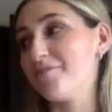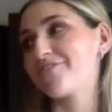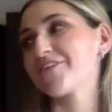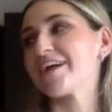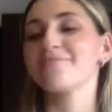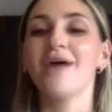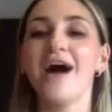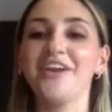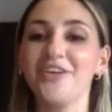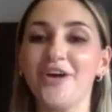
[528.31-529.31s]
I feel like
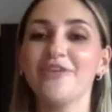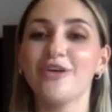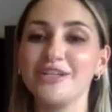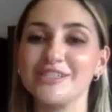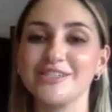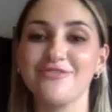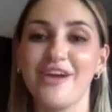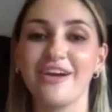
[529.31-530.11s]
mine and her voices